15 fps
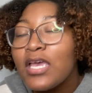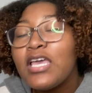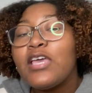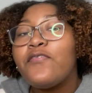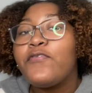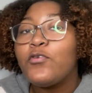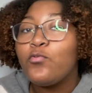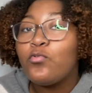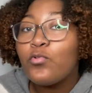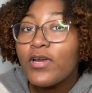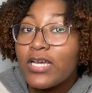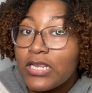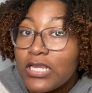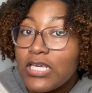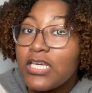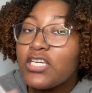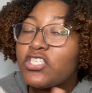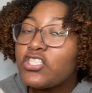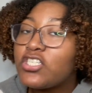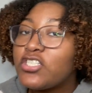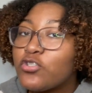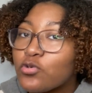if you really
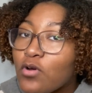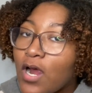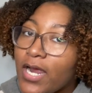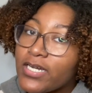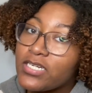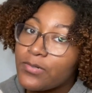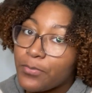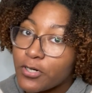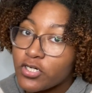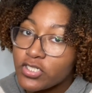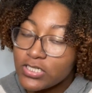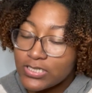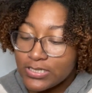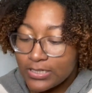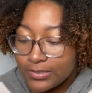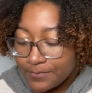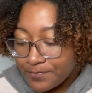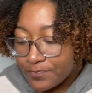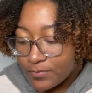should try to purchase it,